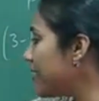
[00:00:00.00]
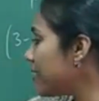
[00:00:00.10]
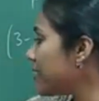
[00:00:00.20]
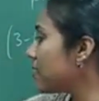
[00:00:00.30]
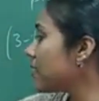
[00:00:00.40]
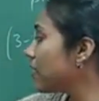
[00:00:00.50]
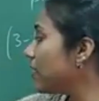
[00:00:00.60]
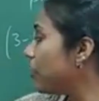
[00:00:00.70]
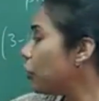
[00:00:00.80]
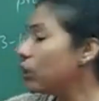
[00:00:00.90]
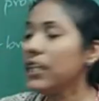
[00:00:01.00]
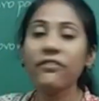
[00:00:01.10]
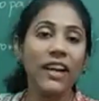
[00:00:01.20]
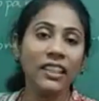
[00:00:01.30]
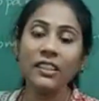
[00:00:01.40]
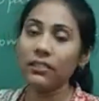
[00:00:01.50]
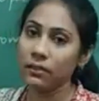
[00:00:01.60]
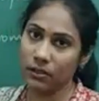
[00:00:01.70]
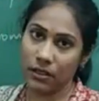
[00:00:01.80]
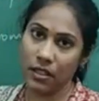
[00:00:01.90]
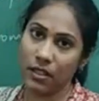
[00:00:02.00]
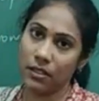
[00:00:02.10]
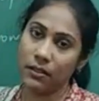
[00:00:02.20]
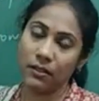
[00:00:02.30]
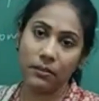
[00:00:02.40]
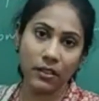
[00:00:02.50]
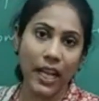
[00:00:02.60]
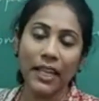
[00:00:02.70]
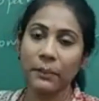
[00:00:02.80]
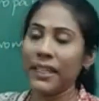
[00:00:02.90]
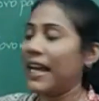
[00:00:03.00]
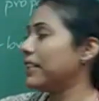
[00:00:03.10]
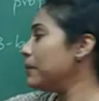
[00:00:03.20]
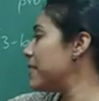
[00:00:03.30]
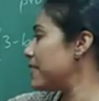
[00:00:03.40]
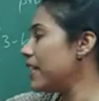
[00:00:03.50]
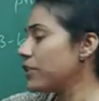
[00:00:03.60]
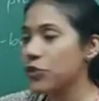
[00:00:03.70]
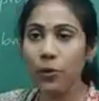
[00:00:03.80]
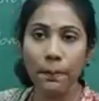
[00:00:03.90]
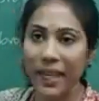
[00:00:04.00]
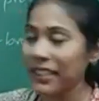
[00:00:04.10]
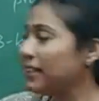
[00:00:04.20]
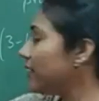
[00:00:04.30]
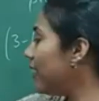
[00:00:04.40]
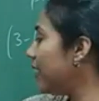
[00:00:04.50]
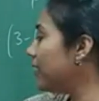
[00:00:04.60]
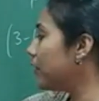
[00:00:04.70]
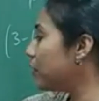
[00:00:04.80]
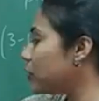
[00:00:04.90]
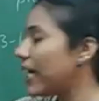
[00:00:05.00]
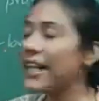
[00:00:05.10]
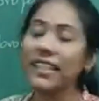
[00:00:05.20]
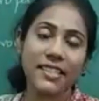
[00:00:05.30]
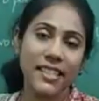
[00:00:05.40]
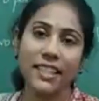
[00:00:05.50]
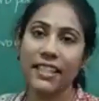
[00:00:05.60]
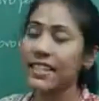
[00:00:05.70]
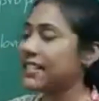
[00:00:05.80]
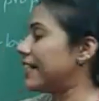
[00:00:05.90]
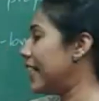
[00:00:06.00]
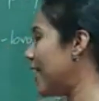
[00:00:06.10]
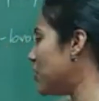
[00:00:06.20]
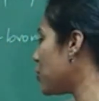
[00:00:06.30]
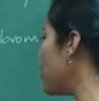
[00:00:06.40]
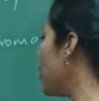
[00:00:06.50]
is only one carbon atom is there, so meth, and to that Cl is attached.